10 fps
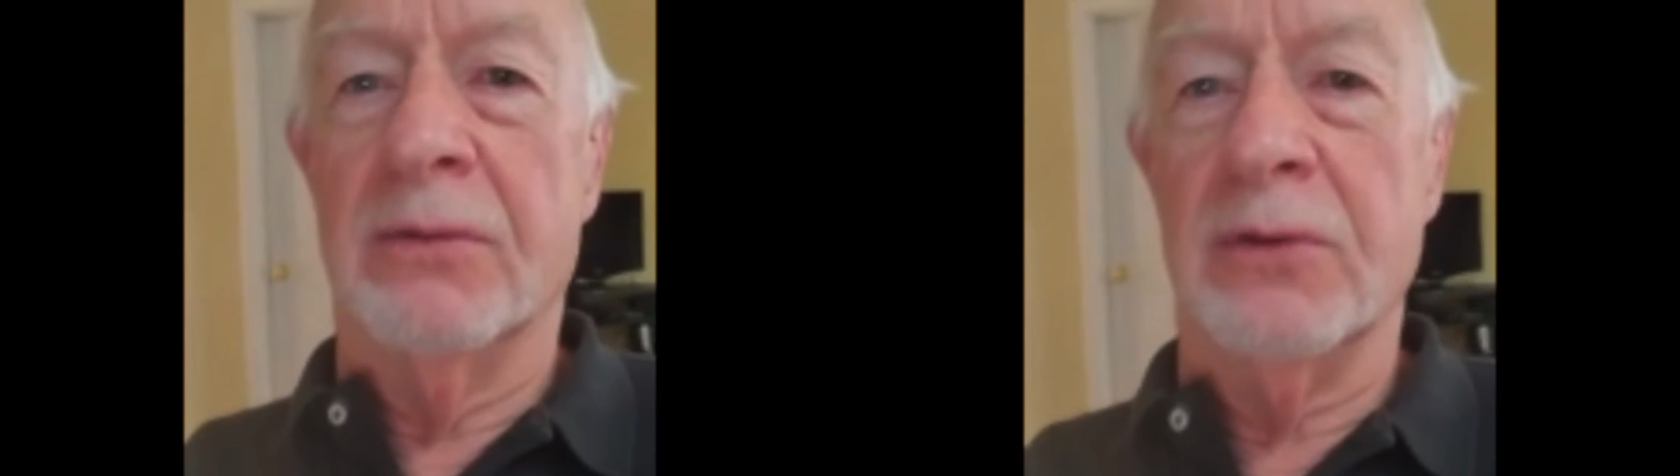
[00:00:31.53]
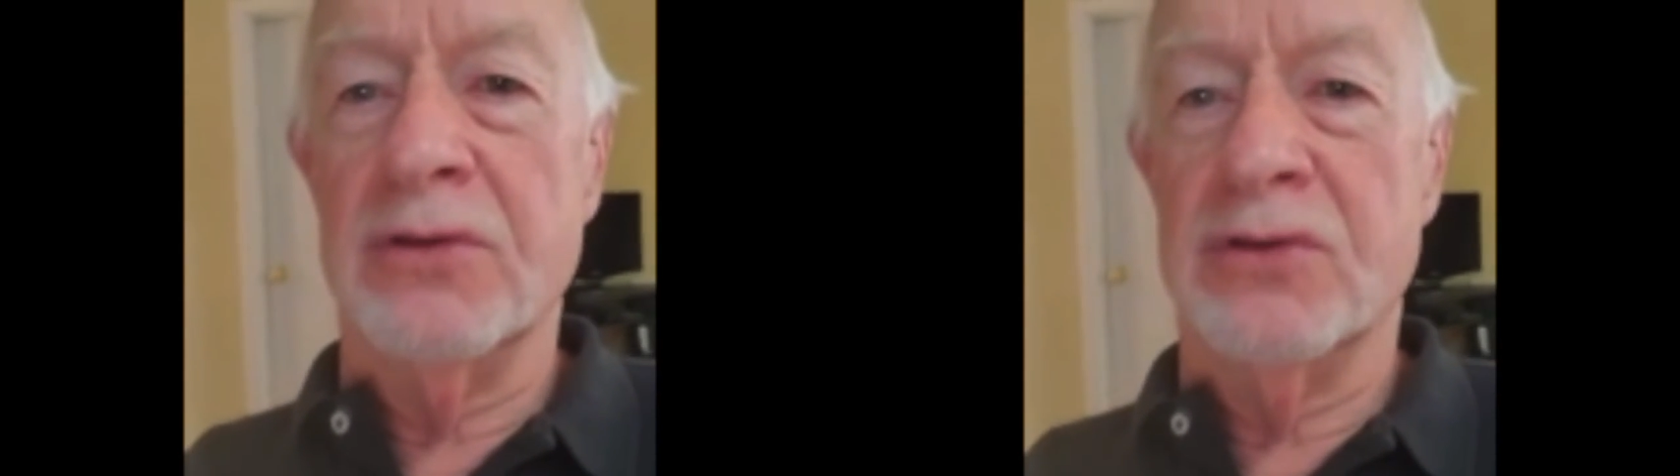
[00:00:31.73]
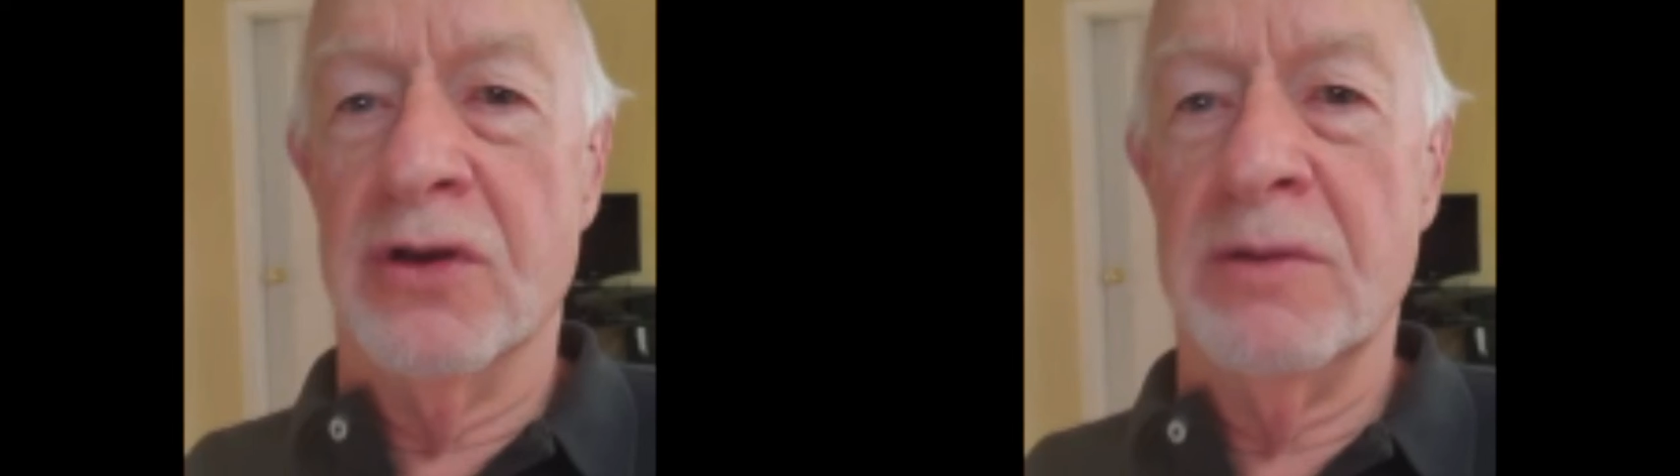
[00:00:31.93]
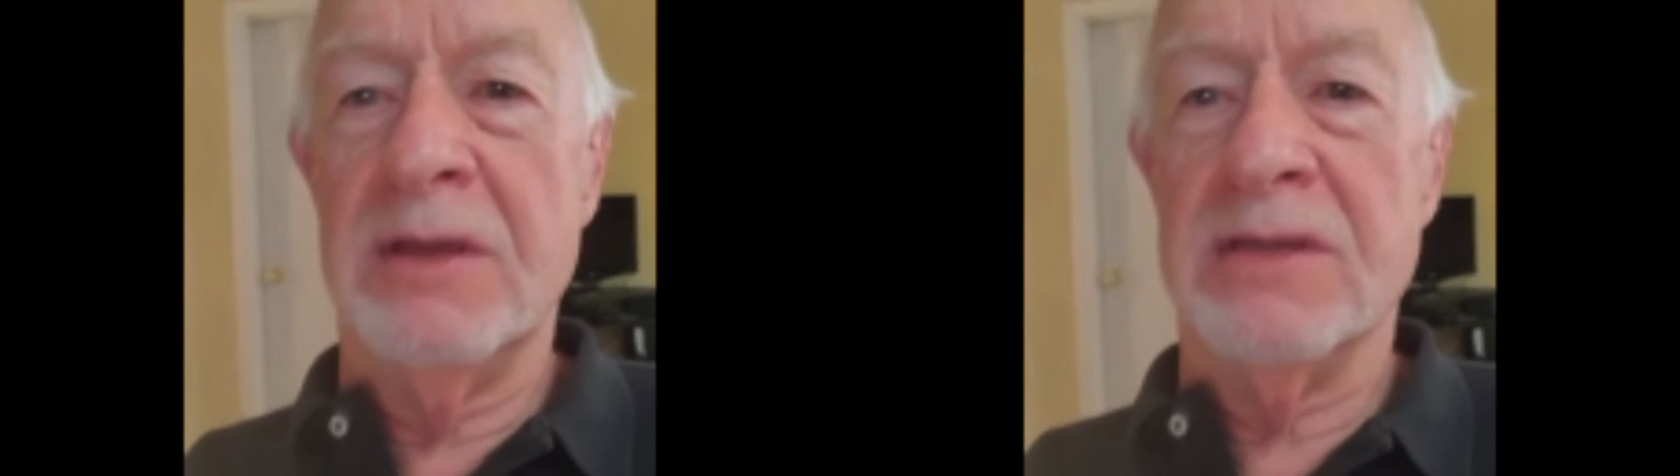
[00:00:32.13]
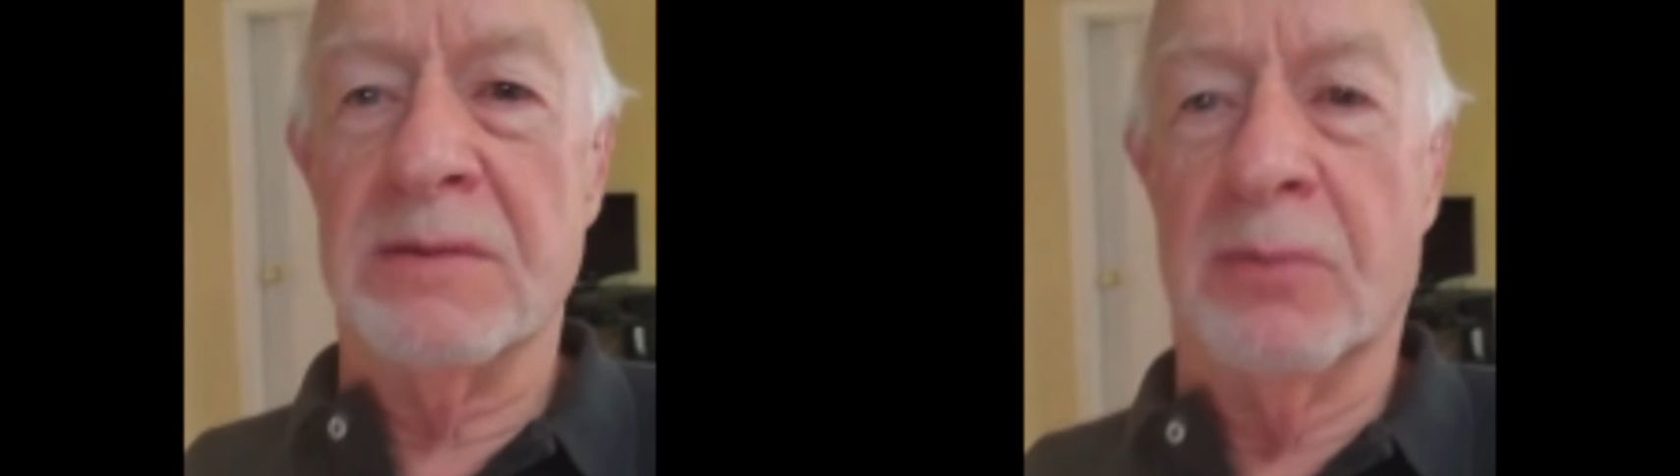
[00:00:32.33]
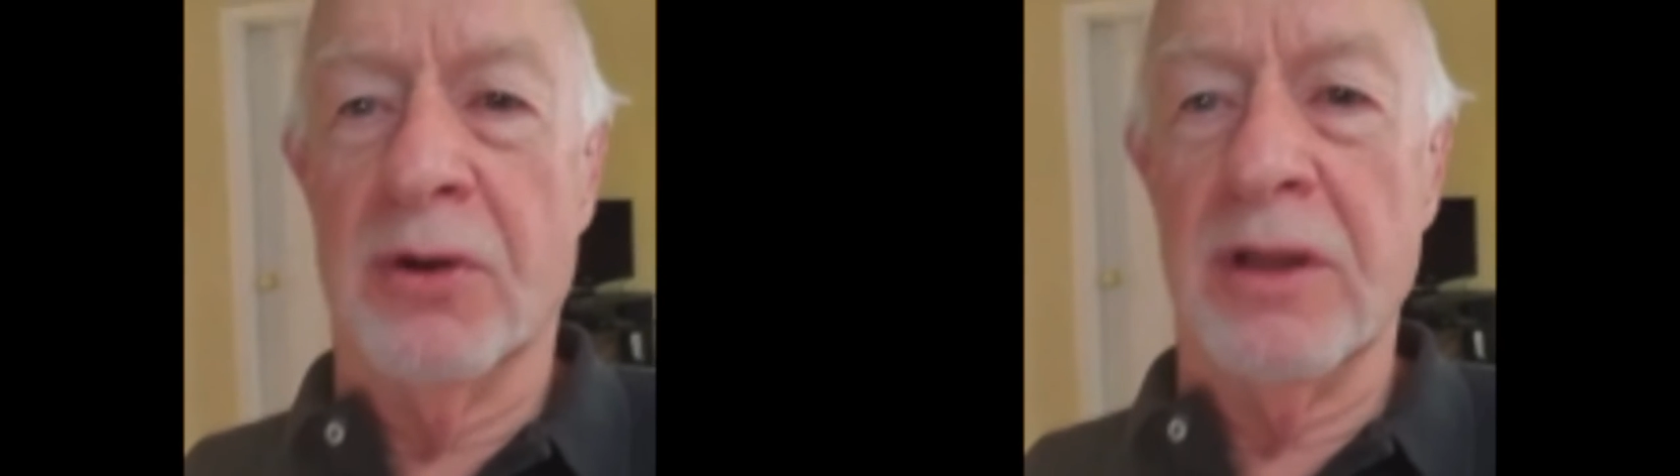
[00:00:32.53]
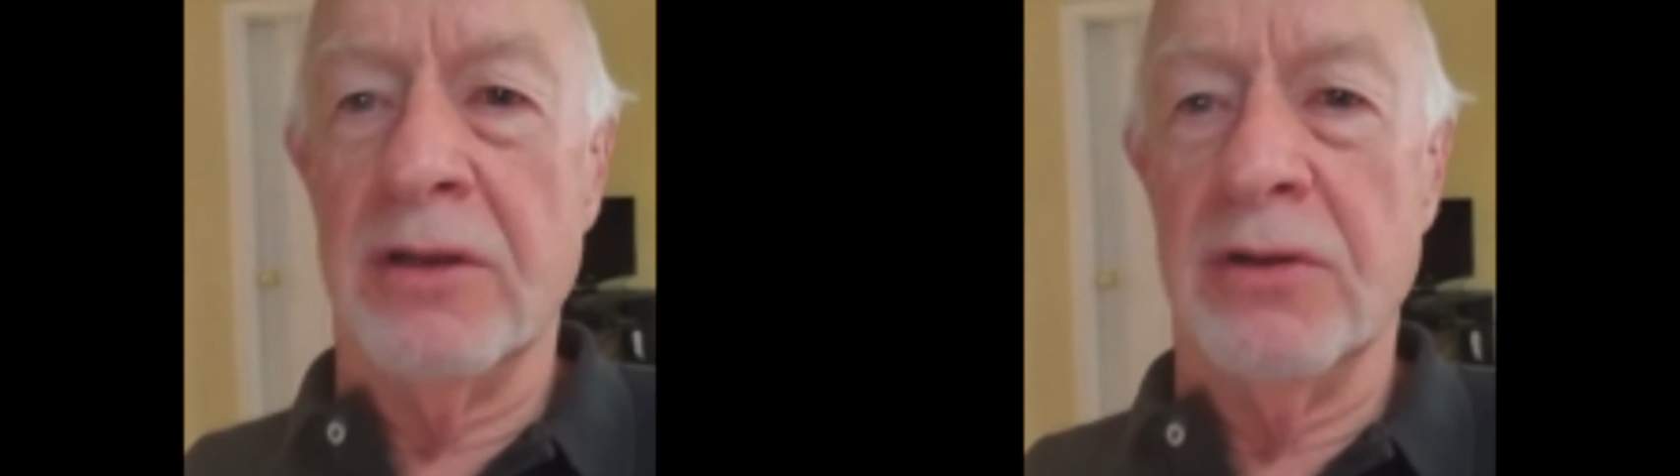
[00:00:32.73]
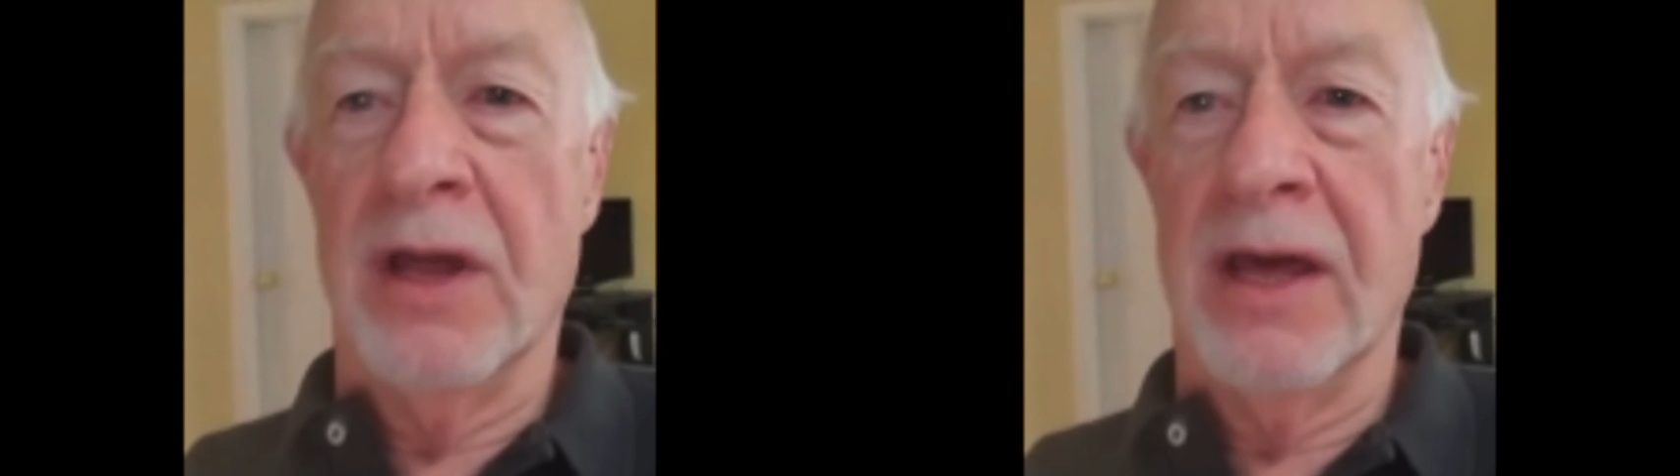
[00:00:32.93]
Will you join me in
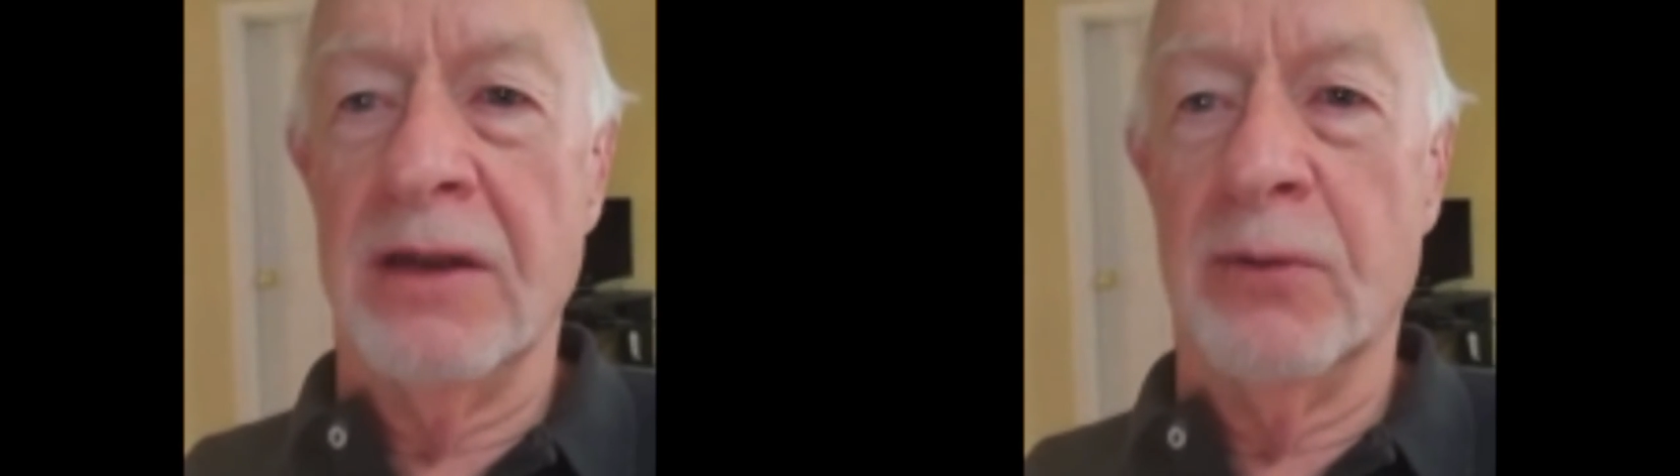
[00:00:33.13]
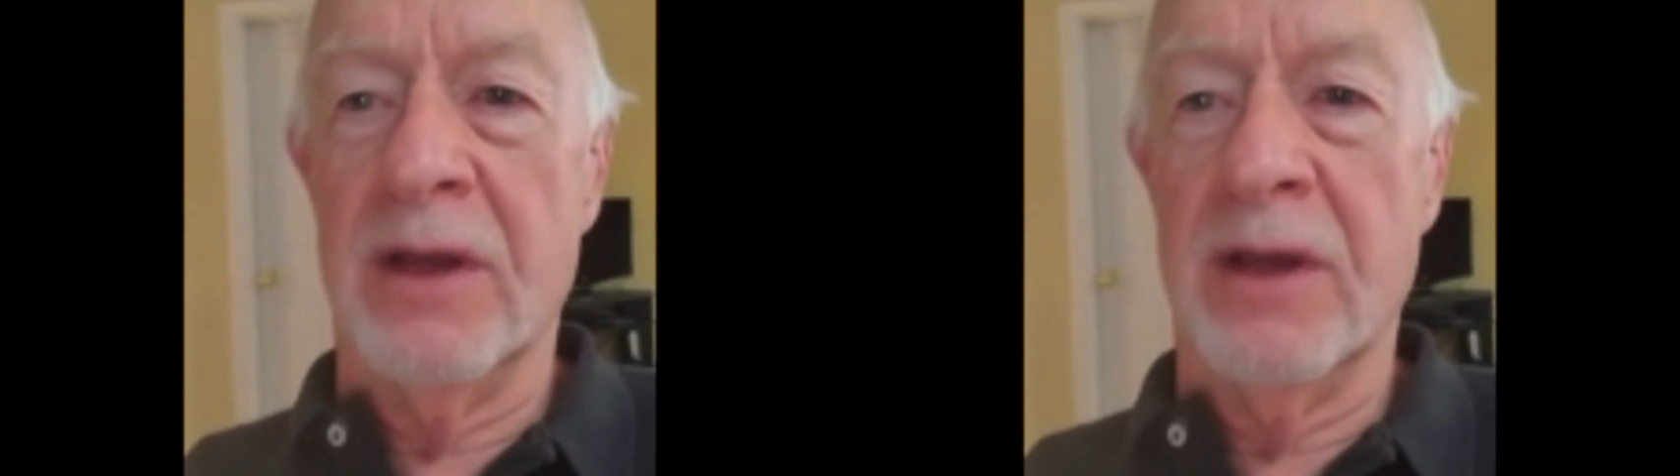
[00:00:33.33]
supporting the United